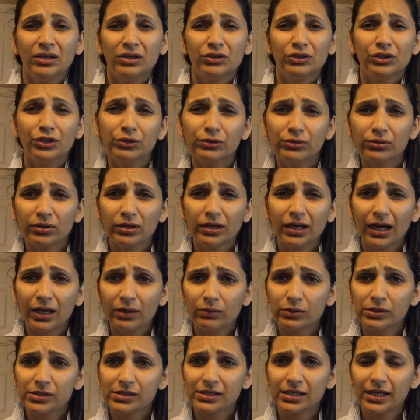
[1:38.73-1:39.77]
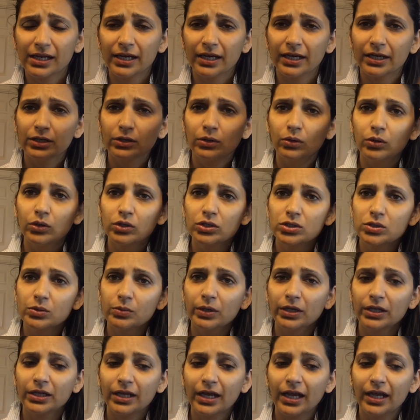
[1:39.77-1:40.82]
neutral, I would say. It goes
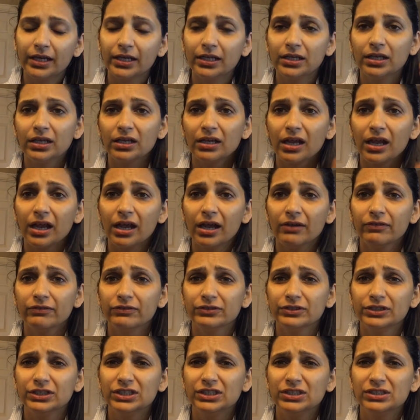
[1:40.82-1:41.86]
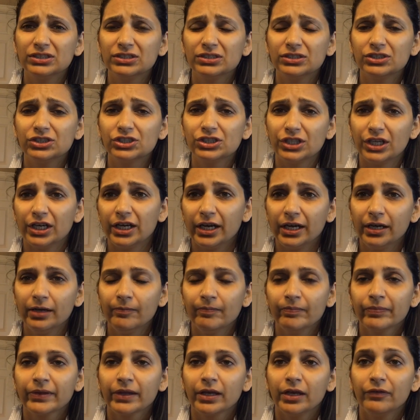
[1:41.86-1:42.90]
with anything, every
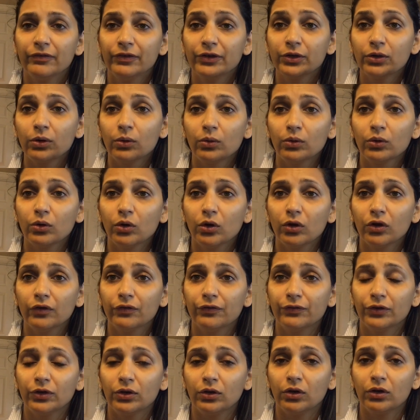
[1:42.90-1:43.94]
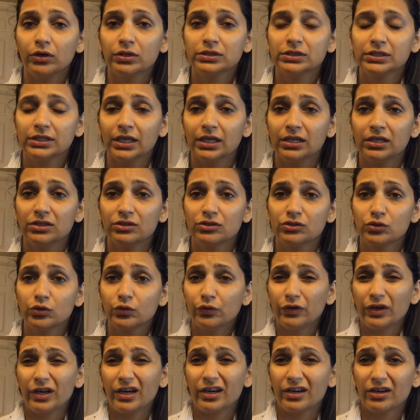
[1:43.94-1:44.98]
shade. If you don't know if your skin is too
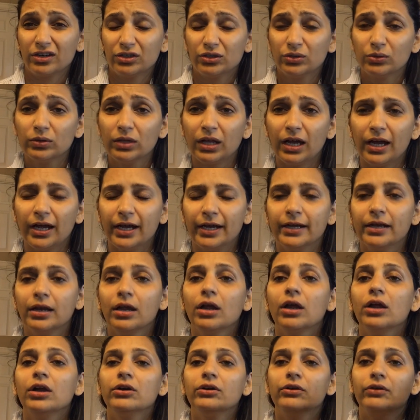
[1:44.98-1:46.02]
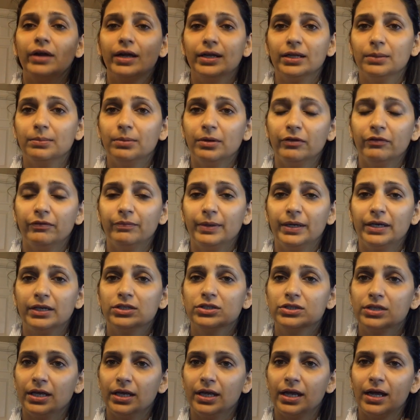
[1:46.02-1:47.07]
fair, too light, try the Buff
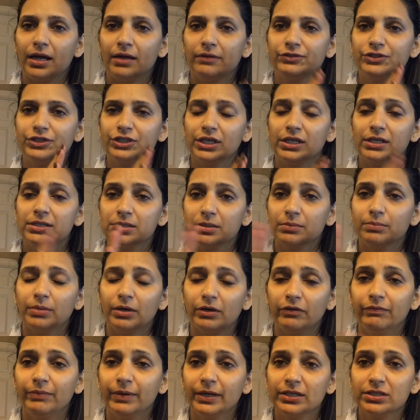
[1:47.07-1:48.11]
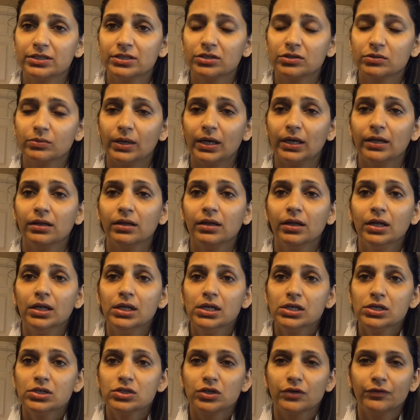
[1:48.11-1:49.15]
Beige. They have shades in Buff Beige as well.
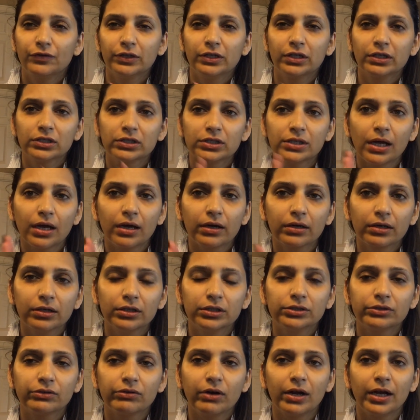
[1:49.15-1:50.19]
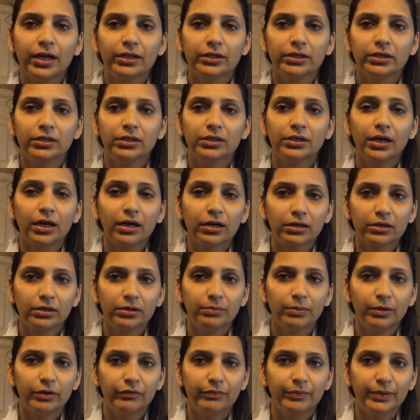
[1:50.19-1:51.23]
So if you're a little darker, try the darker
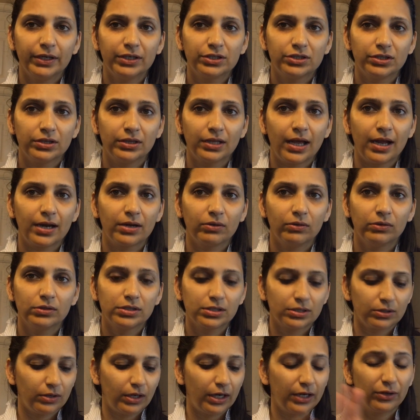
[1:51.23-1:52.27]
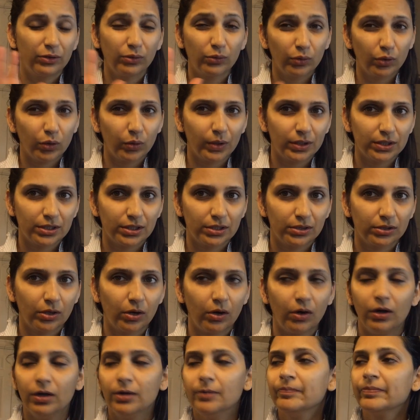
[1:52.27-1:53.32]
Buff Beige in that. Also, I don't know what's it
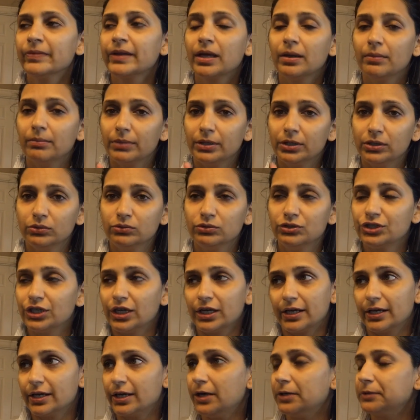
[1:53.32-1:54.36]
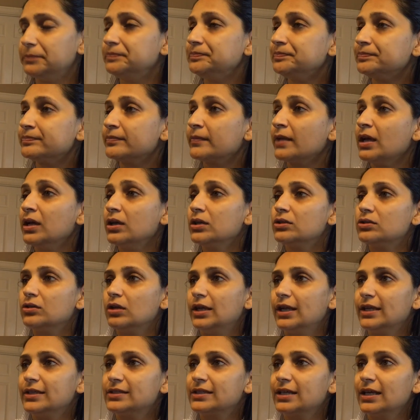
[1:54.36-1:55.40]
called, but do check it out. So
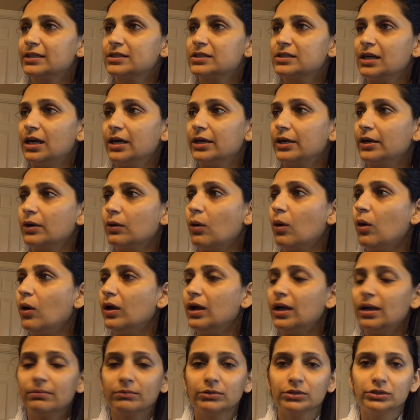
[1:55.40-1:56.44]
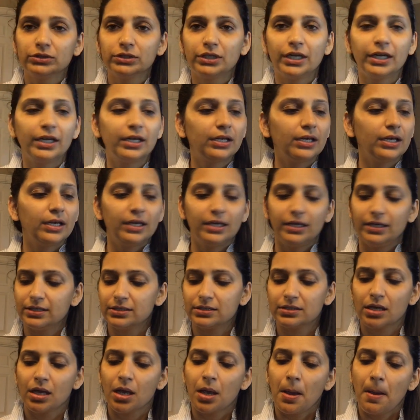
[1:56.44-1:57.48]
let's get started. All I'm going to take
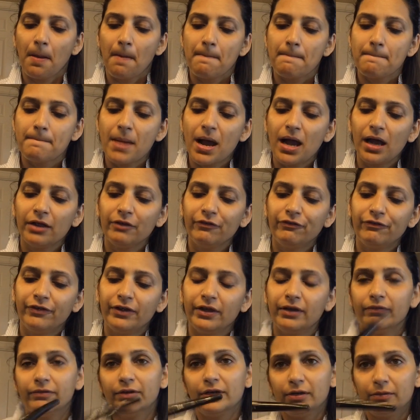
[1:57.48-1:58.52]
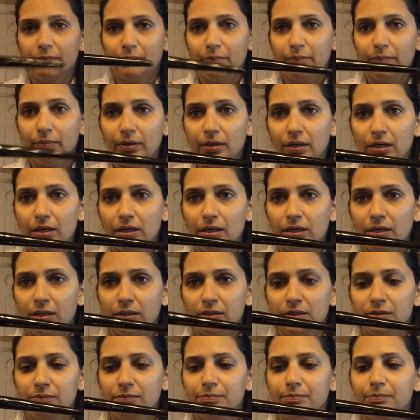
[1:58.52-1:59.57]
is my favorite
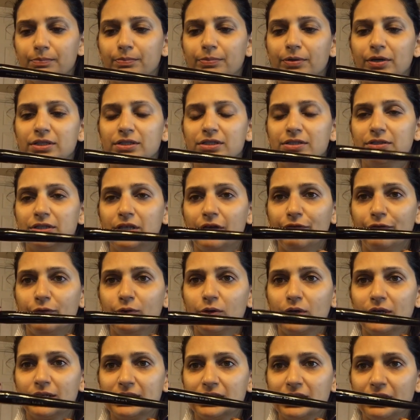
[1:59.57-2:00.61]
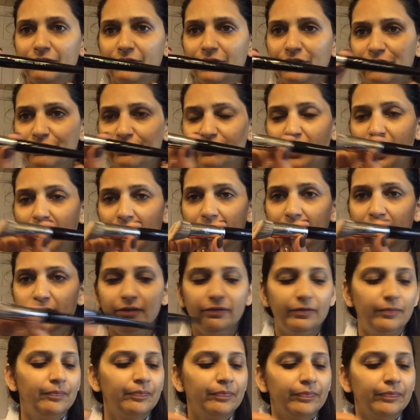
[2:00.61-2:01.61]
brush, Sephora 75,